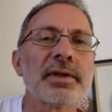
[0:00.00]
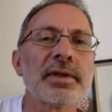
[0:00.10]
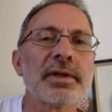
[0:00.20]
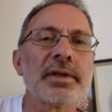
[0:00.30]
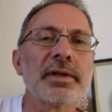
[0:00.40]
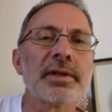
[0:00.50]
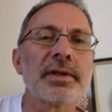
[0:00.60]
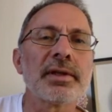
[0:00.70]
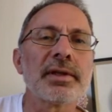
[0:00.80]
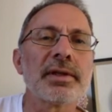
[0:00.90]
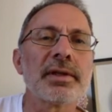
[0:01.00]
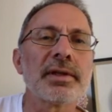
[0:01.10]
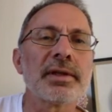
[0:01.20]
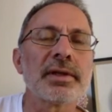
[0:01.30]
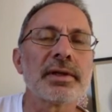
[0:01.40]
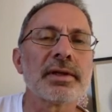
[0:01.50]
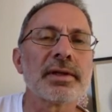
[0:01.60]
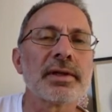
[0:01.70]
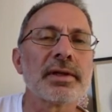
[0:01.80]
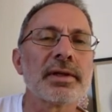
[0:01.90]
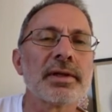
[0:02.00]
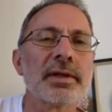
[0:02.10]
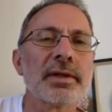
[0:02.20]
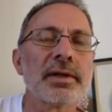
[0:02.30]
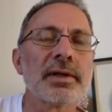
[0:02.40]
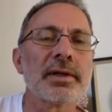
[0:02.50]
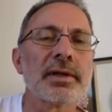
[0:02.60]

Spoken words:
Nothing is said.